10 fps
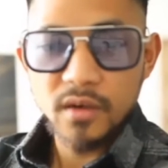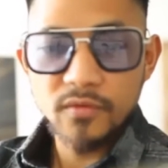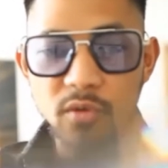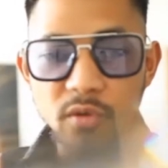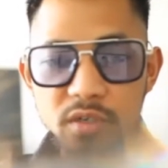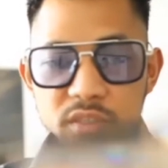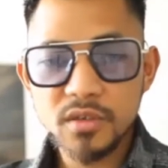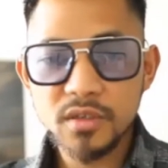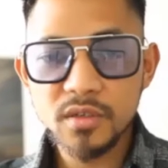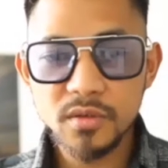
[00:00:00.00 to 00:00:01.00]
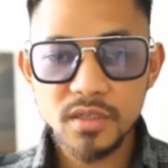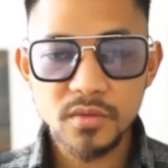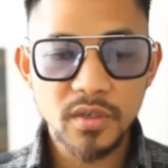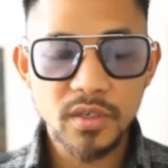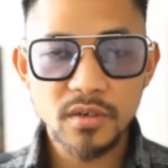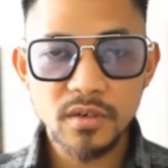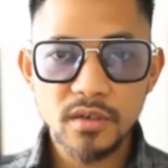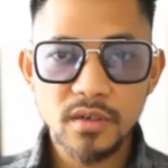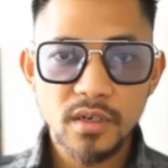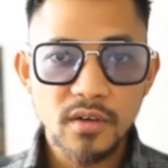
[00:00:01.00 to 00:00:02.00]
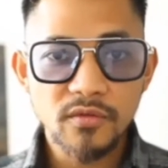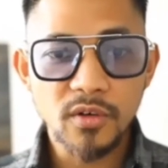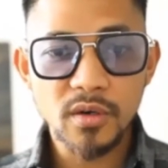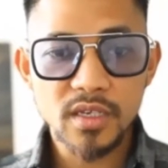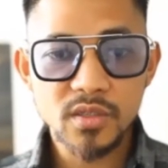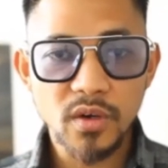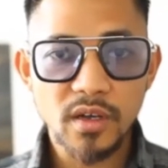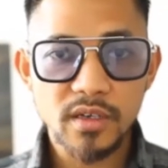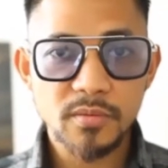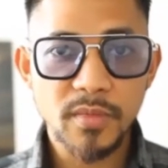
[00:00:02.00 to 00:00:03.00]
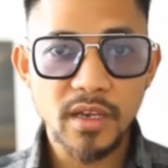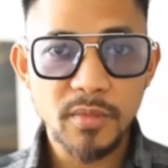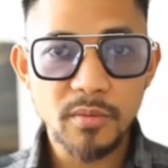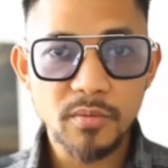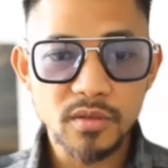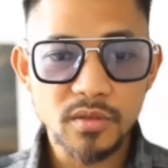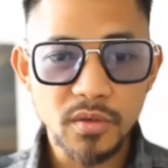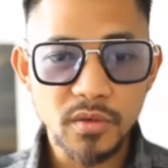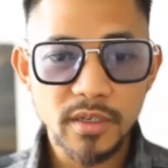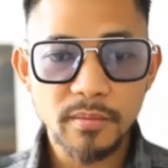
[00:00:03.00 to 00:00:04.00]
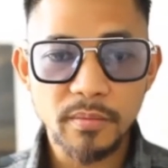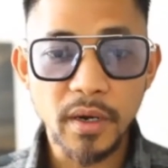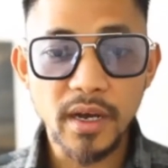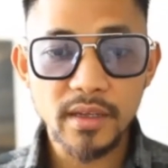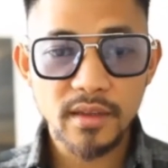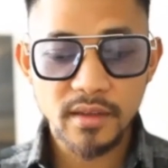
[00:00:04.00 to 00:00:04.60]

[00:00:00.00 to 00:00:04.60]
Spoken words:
Of course, you could do this with your phone as well, as many people do it, but